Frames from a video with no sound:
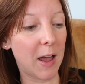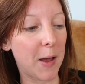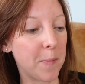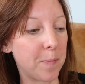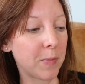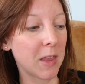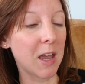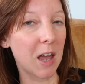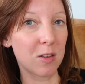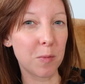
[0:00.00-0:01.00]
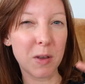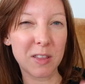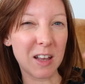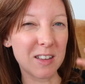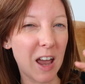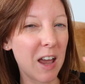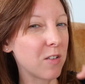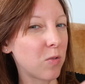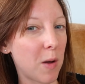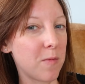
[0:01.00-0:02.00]
And so that's
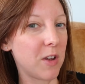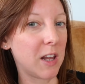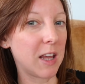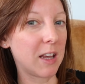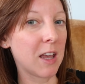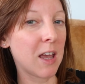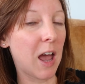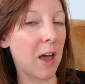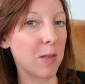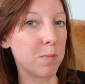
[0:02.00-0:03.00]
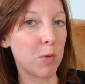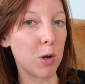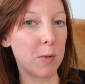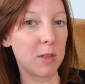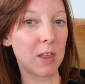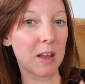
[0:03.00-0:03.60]
kind of what I'm feeling at the moment.